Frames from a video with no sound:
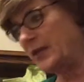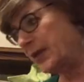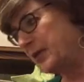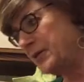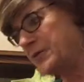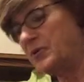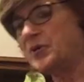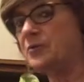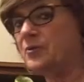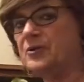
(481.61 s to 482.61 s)
I said,
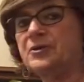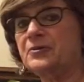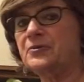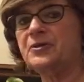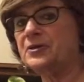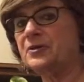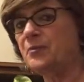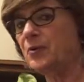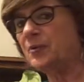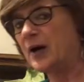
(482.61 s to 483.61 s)
some consider this the
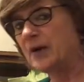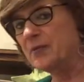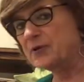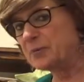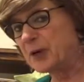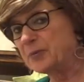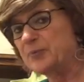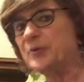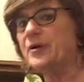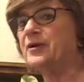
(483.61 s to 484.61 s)
most popular
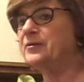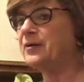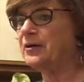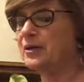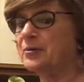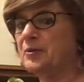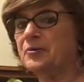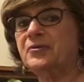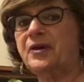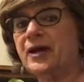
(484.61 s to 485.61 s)
brand. A lot of people
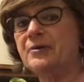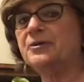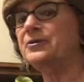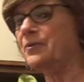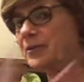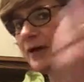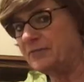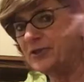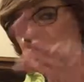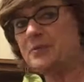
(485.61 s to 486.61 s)
say Irish, oh, they
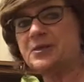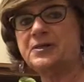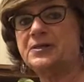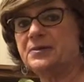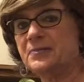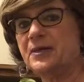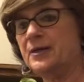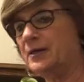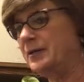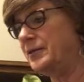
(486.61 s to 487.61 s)
have Jameson's.
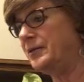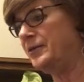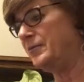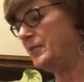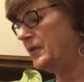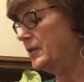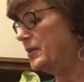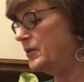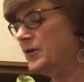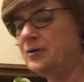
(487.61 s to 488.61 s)
And
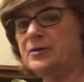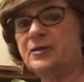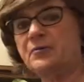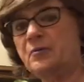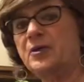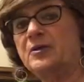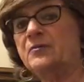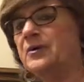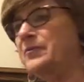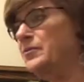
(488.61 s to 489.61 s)
usually if they're making,
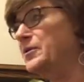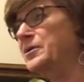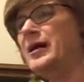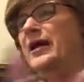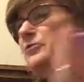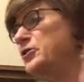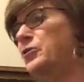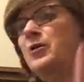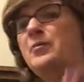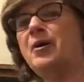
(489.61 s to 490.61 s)
like, what is it, Irish
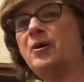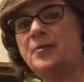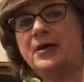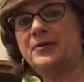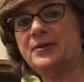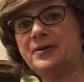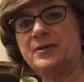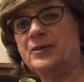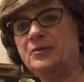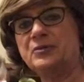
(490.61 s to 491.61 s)
car bomb, I think
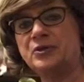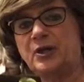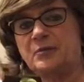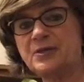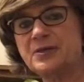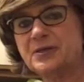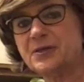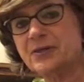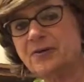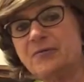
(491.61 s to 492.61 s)
they use
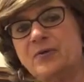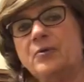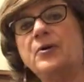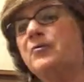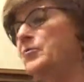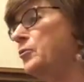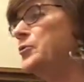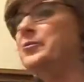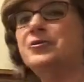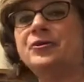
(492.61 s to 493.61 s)
Jameson's. Or if you're
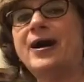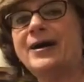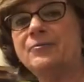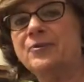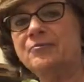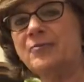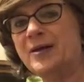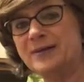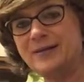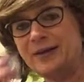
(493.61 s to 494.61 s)
ordering a shot with a
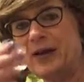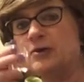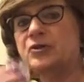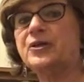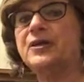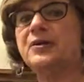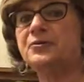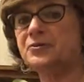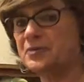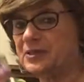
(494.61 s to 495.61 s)
friend, I want a shot of
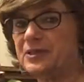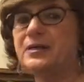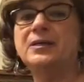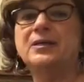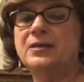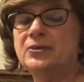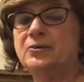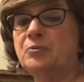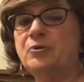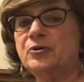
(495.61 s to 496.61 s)
Irish whiskey.
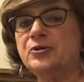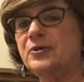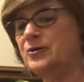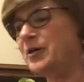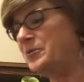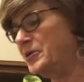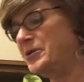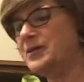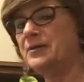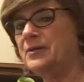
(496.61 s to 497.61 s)
Trying to pour
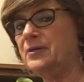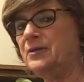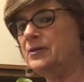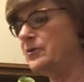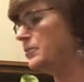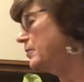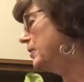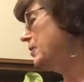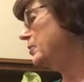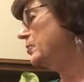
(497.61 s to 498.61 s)
Jameson's. You
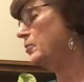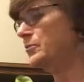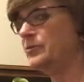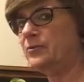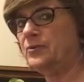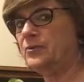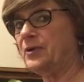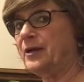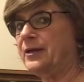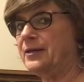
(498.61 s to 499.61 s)
don't do the
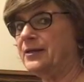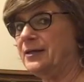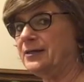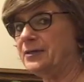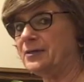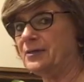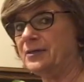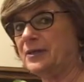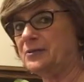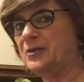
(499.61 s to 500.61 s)
high end.
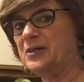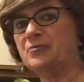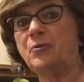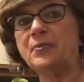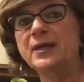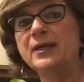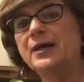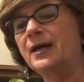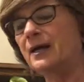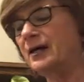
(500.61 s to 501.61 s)
That's wasteful.
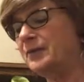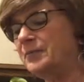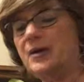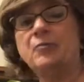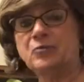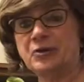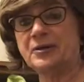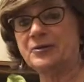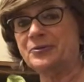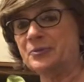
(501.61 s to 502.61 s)
Which I'll
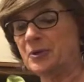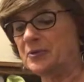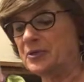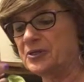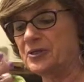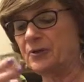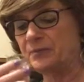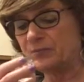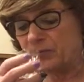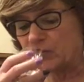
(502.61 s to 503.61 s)
get to in a moment. So,